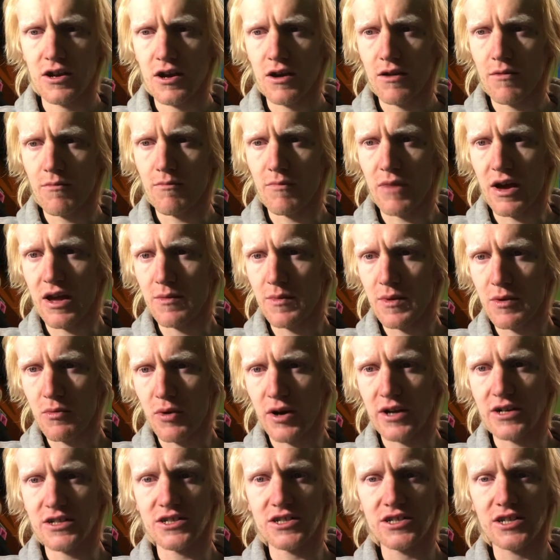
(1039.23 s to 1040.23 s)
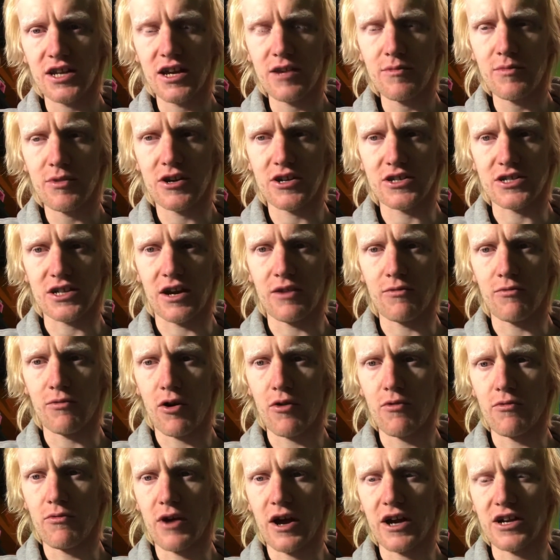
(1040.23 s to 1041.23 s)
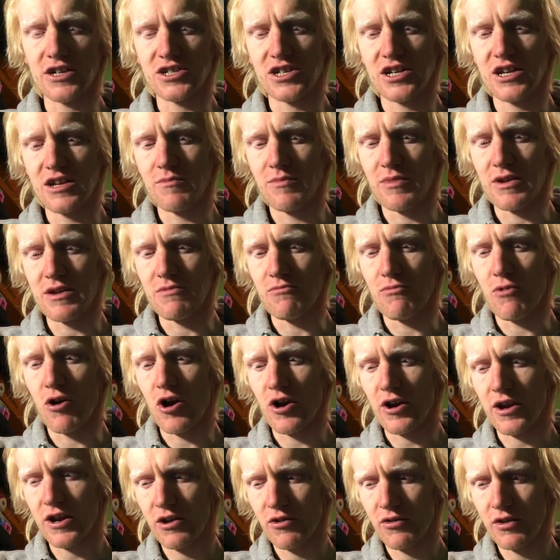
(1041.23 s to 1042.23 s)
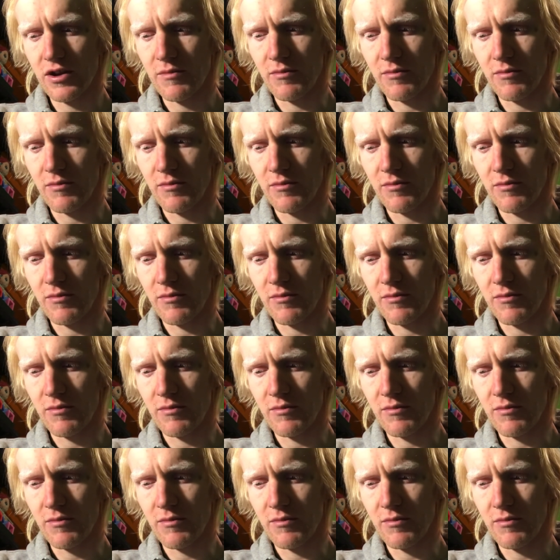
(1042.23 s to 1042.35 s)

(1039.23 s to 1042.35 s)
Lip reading: Maybe Wednesday, because I won't actually be working on it,